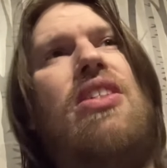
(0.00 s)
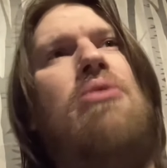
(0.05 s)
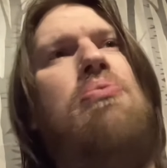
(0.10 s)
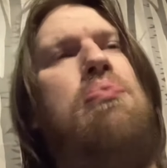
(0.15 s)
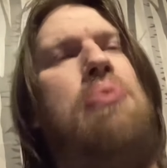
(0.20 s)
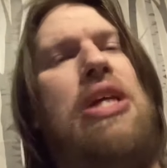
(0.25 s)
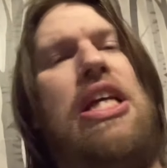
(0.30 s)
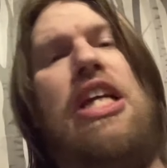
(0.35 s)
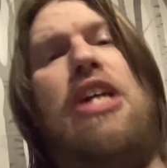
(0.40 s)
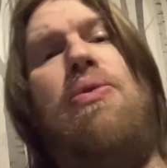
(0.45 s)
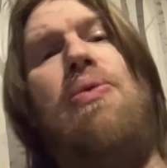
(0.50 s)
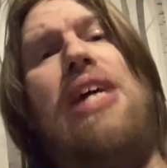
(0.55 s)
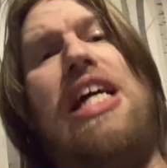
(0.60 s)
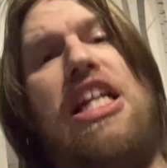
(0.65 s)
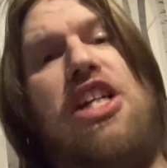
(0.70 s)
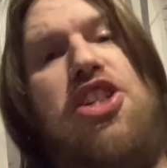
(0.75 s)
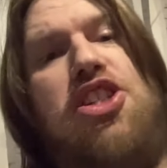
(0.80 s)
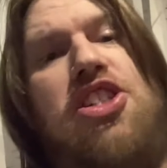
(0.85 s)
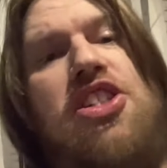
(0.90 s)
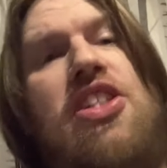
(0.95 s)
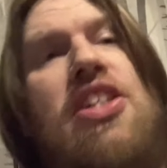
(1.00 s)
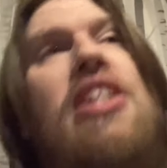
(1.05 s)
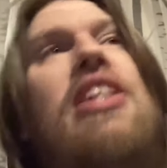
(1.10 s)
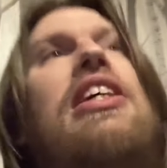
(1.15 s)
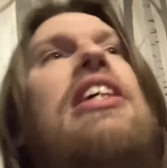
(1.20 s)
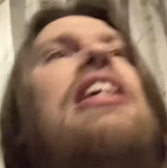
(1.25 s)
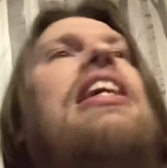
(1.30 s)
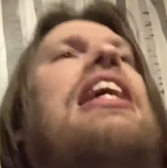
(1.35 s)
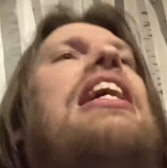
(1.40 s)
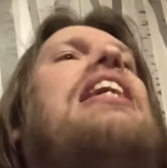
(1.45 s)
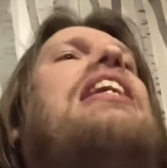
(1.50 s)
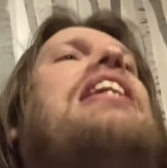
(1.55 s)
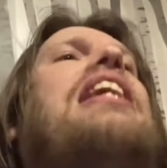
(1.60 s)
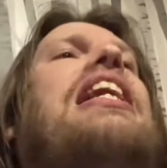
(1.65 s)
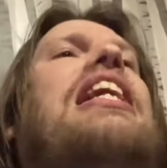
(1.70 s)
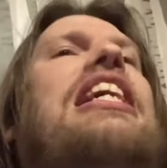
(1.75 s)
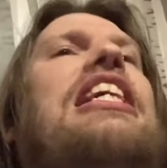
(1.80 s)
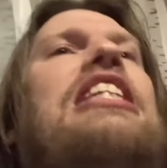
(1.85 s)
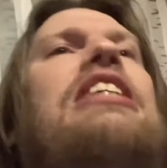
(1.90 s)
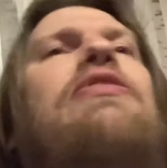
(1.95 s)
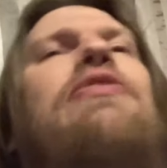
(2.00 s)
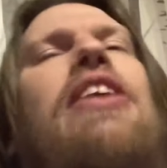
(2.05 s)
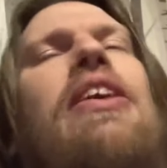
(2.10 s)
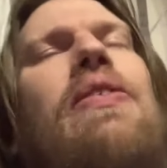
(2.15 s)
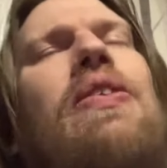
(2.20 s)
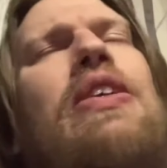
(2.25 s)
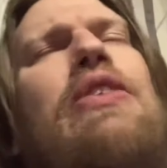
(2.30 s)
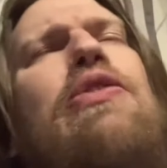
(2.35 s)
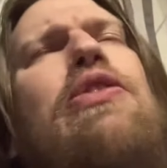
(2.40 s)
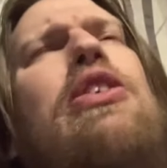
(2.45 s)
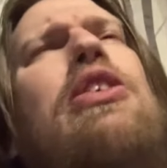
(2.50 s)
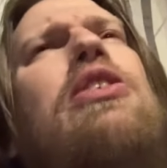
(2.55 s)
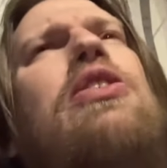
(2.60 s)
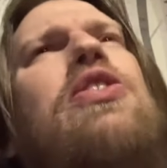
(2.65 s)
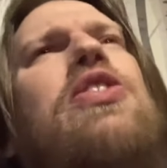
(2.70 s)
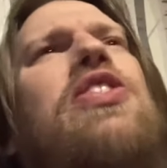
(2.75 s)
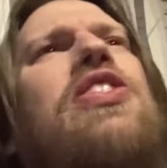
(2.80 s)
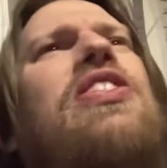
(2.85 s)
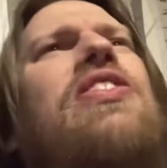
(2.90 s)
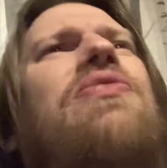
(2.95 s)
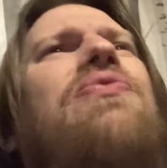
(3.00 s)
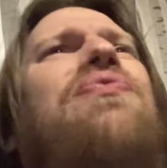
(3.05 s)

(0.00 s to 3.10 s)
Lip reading: being rich and getting into family feuds,